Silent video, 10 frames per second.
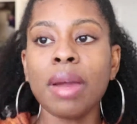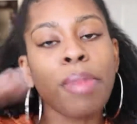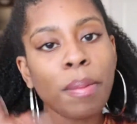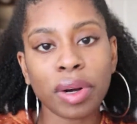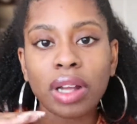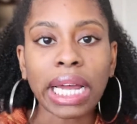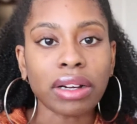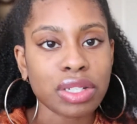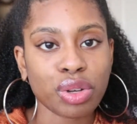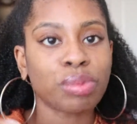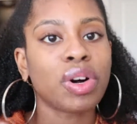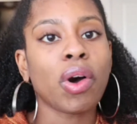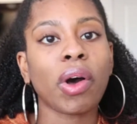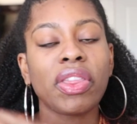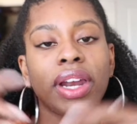pump it all out into a
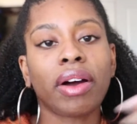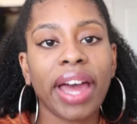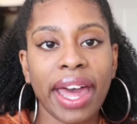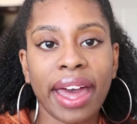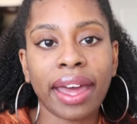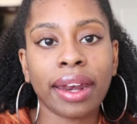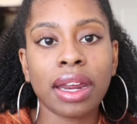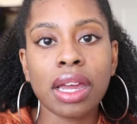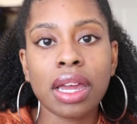bowl, and then I'll add